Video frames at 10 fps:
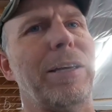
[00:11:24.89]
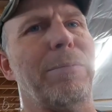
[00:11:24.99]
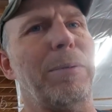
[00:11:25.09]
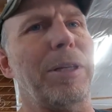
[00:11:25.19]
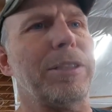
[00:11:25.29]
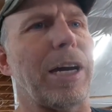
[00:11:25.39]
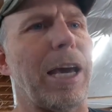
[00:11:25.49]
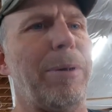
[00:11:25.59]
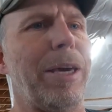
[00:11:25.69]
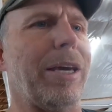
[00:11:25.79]
that maybe the
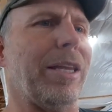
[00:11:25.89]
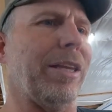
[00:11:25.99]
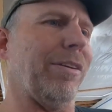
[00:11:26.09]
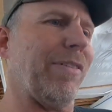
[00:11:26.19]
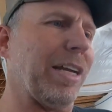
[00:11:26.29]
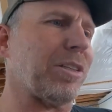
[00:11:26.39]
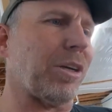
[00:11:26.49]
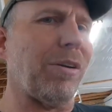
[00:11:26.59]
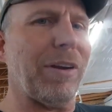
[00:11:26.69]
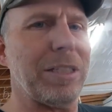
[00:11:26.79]
timing and the advanced
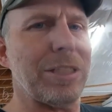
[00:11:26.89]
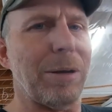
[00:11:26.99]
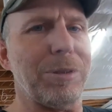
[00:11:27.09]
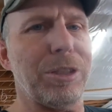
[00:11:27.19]
curve has something